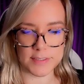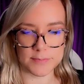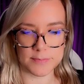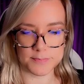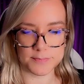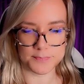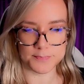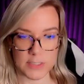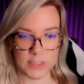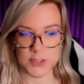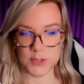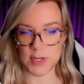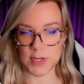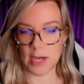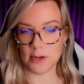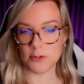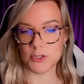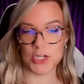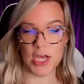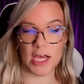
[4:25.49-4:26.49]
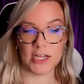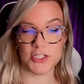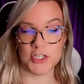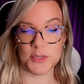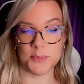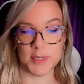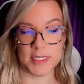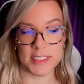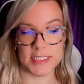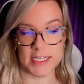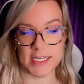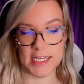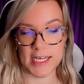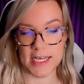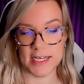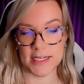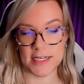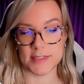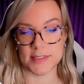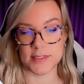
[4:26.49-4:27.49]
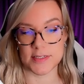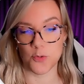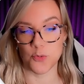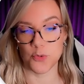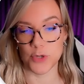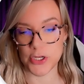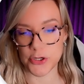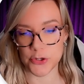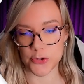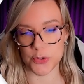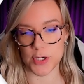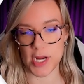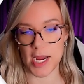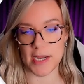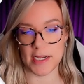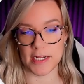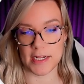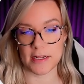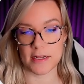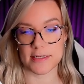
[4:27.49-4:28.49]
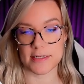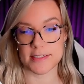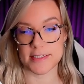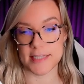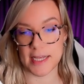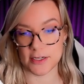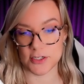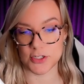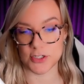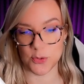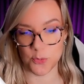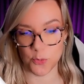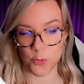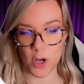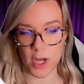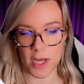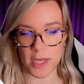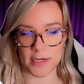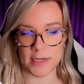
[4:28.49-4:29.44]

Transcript: So now ChatGPT is recreating section 1,